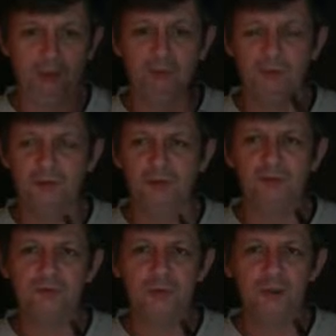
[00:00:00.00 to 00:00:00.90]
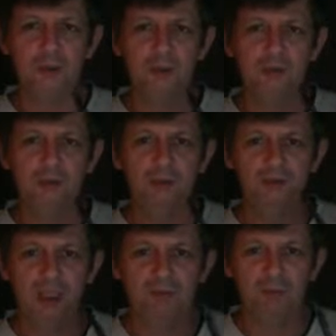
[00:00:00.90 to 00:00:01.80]
ex-smokers, to
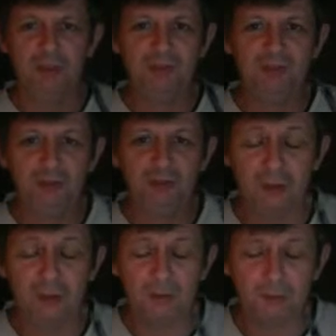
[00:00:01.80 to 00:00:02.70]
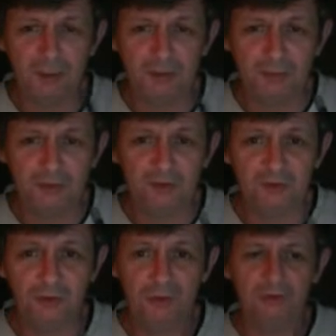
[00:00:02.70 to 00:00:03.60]
get the best
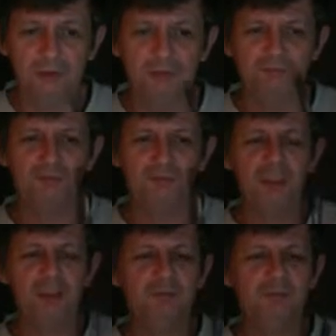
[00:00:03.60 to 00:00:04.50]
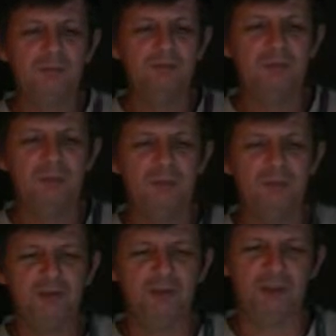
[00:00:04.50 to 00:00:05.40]
experience they could. And for me,
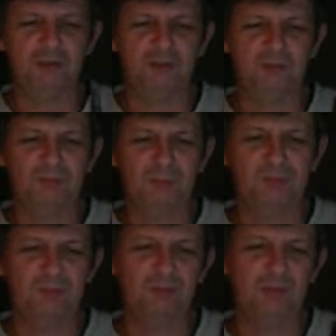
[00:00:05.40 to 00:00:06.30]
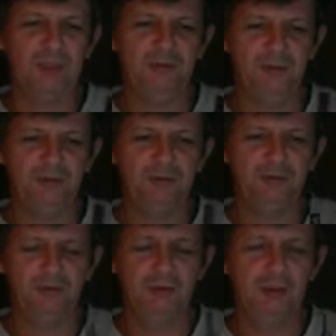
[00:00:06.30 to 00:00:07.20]
people debate
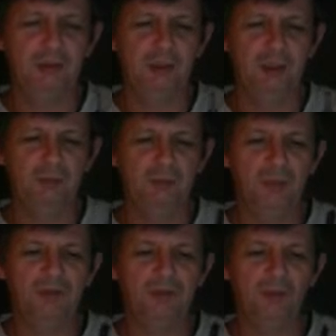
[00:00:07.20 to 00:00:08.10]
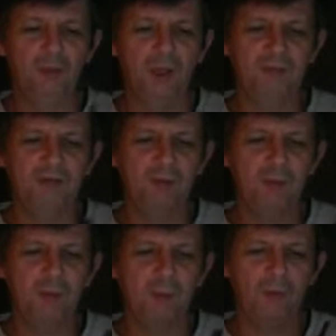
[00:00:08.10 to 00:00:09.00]
this. I don't know why. They
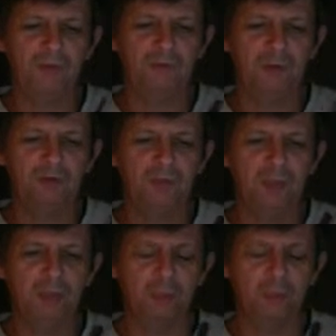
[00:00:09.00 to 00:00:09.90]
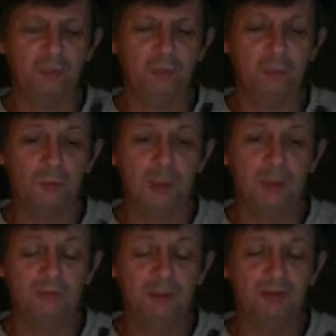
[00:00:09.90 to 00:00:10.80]
talk about what's the most important
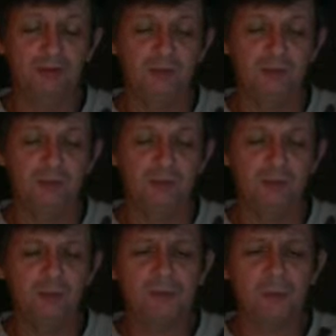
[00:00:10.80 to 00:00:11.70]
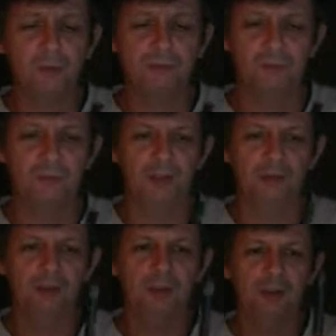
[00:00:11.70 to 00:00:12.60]
part of an e-cig, and they're all important,
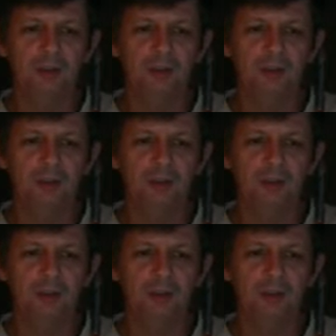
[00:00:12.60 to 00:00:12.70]
but